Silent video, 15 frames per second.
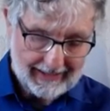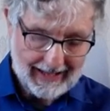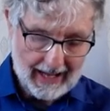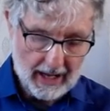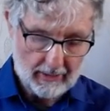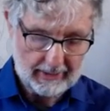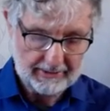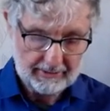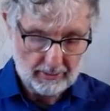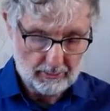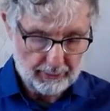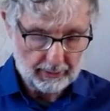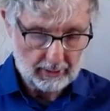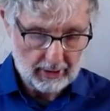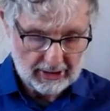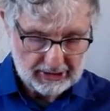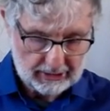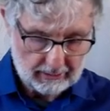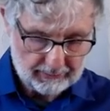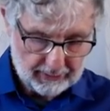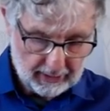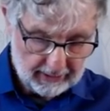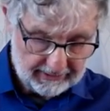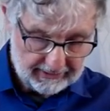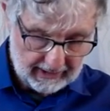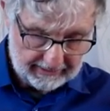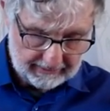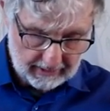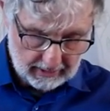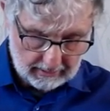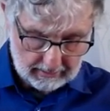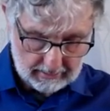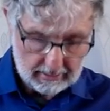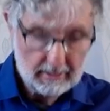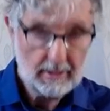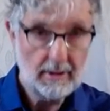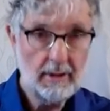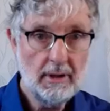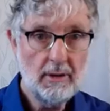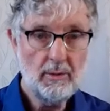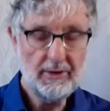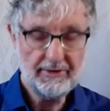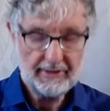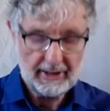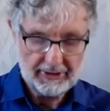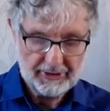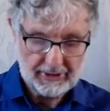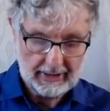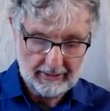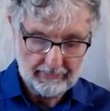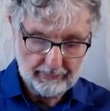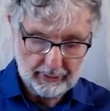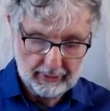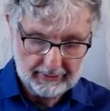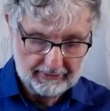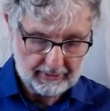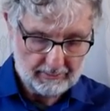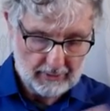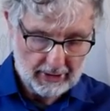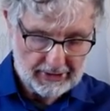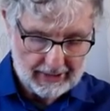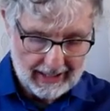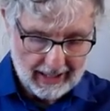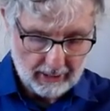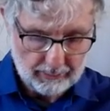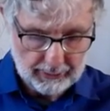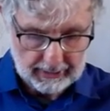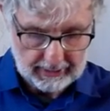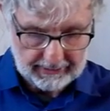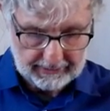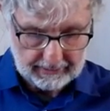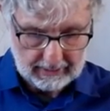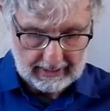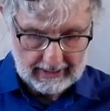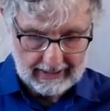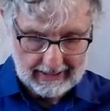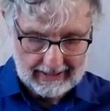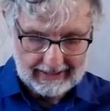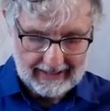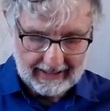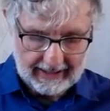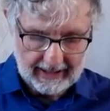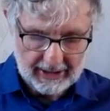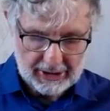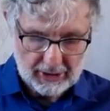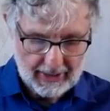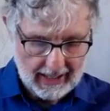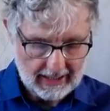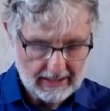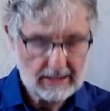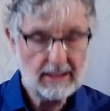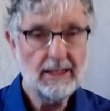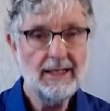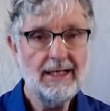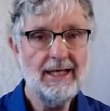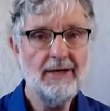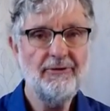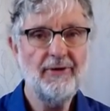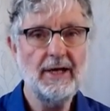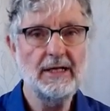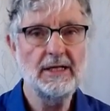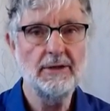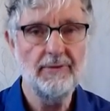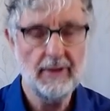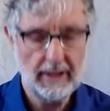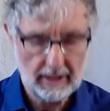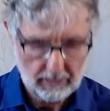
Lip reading: at how a simple logical processor with sensory inputs and motor outputs can interact effectively